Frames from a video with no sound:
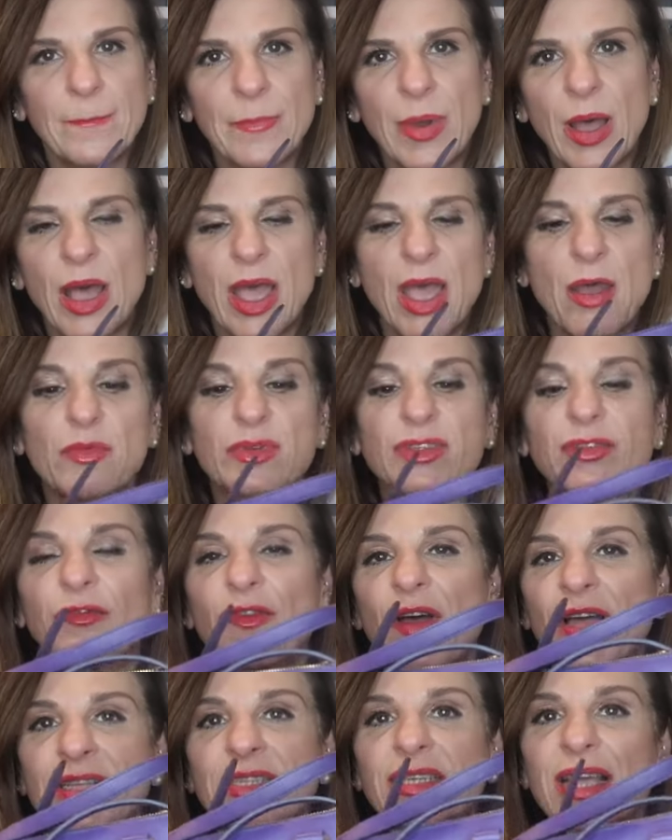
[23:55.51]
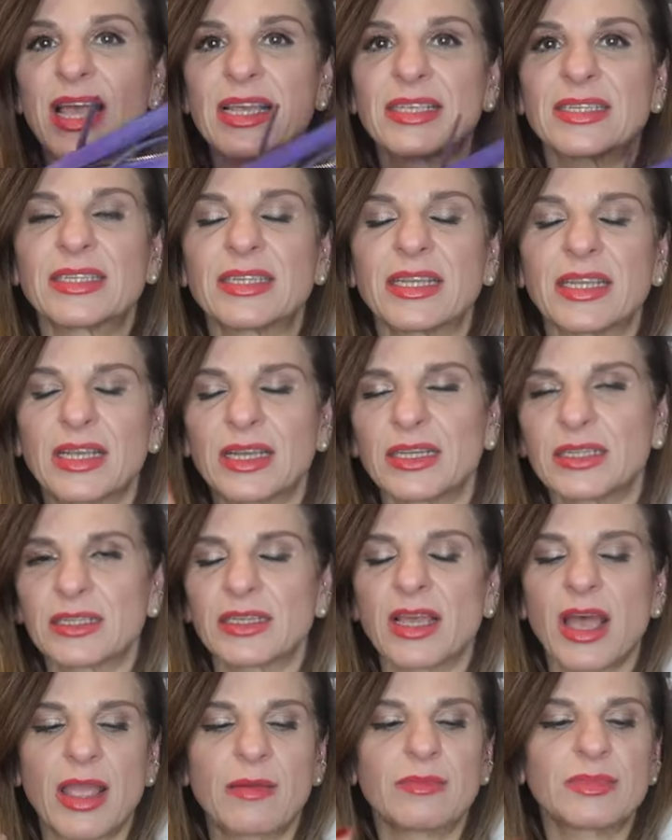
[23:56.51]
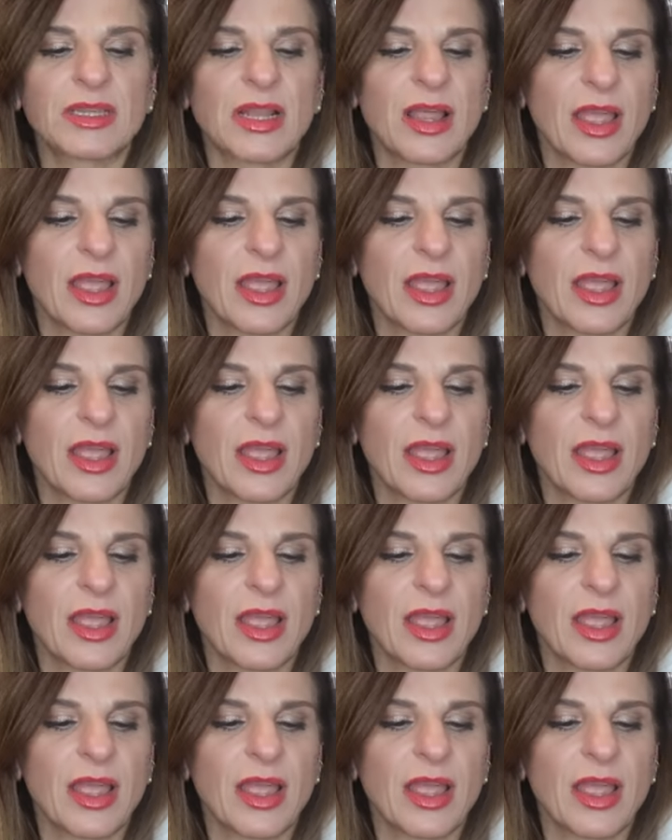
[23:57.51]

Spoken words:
but it was fantastic at times